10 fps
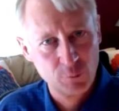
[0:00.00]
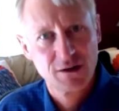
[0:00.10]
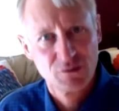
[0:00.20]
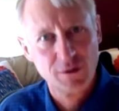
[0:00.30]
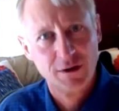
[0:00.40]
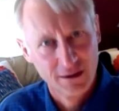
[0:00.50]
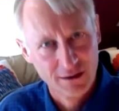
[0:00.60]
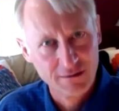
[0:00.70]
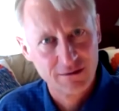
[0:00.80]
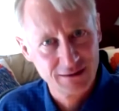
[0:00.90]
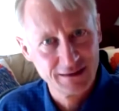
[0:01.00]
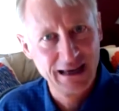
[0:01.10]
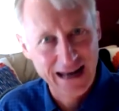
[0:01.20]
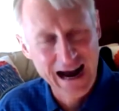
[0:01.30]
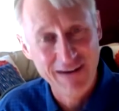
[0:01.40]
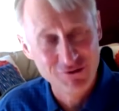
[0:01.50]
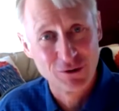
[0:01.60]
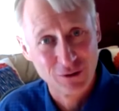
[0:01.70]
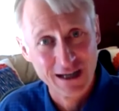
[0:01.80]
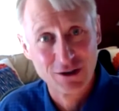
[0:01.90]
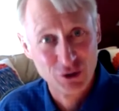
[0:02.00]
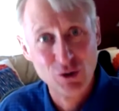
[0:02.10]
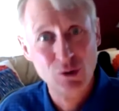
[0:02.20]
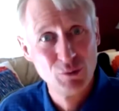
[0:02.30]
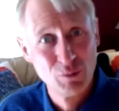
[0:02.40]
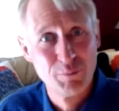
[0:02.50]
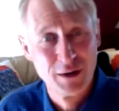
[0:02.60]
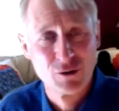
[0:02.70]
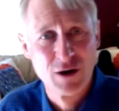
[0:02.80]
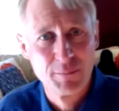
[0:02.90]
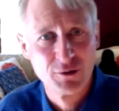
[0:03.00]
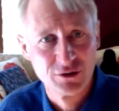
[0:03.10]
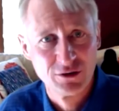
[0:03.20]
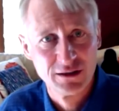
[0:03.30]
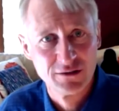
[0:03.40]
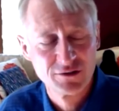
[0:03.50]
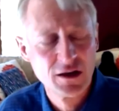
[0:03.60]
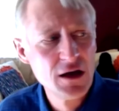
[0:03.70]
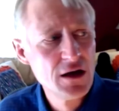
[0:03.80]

we could really get after like new, bigger opportunities.